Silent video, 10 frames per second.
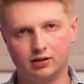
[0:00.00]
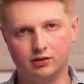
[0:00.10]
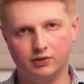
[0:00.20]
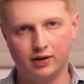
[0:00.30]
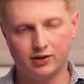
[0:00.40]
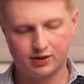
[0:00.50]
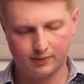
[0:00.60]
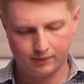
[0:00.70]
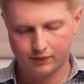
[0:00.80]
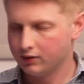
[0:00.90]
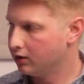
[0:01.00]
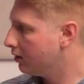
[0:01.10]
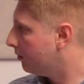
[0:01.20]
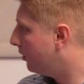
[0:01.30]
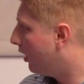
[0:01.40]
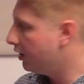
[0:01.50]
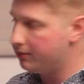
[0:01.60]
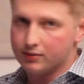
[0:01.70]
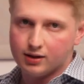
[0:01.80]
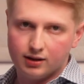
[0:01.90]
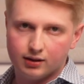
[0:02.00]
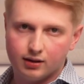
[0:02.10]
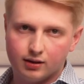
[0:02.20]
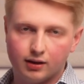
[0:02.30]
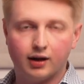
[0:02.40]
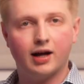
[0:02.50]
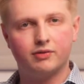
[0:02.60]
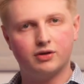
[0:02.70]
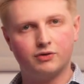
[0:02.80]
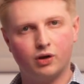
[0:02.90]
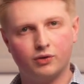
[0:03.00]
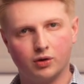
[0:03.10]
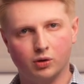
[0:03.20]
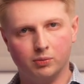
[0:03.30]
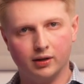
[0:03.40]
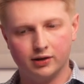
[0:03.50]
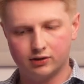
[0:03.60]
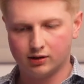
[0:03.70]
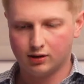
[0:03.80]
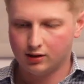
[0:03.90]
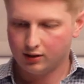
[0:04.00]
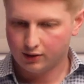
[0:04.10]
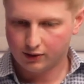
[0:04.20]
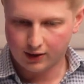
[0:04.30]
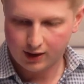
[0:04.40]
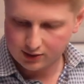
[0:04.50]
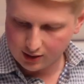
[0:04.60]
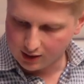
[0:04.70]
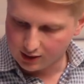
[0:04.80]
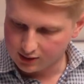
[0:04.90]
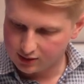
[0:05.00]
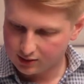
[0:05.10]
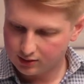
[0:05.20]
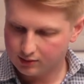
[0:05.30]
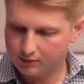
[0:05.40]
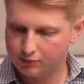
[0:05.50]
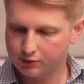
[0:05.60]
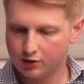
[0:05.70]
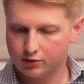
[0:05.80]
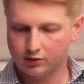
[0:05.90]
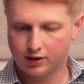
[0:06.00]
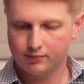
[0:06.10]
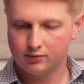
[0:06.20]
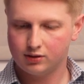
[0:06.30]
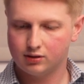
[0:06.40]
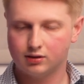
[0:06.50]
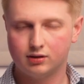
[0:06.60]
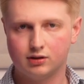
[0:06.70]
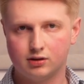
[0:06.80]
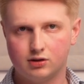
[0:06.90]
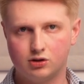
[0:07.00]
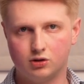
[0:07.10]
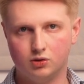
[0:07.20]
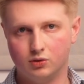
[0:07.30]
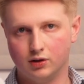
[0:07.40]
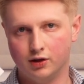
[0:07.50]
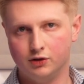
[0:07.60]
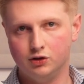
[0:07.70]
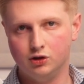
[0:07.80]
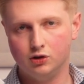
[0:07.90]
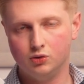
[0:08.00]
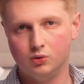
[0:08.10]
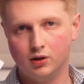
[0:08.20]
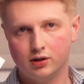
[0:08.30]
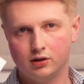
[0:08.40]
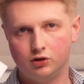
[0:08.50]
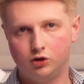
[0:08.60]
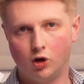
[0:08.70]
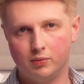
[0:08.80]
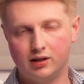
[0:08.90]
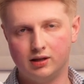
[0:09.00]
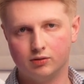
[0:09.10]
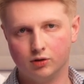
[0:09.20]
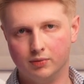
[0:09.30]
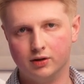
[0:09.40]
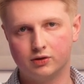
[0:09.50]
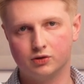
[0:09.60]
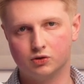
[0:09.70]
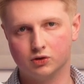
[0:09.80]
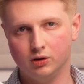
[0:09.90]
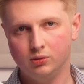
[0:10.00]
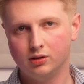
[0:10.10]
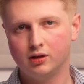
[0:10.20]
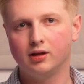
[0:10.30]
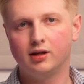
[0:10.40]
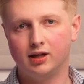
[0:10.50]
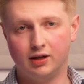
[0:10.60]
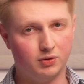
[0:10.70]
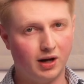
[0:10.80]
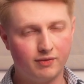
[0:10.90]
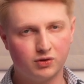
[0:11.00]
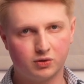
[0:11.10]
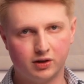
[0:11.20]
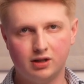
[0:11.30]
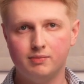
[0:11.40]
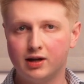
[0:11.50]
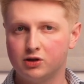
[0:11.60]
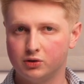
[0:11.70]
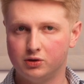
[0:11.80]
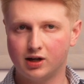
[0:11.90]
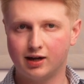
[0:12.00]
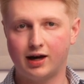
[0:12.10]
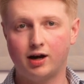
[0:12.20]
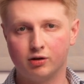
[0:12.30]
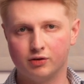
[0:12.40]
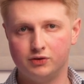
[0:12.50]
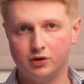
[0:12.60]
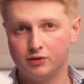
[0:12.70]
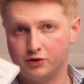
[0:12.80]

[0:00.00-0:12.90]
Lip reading: a device. Behind me I have an Evolve roller blind. That is programmed to a new Dommy remote control, and if you haven't already, make sure you check out our review of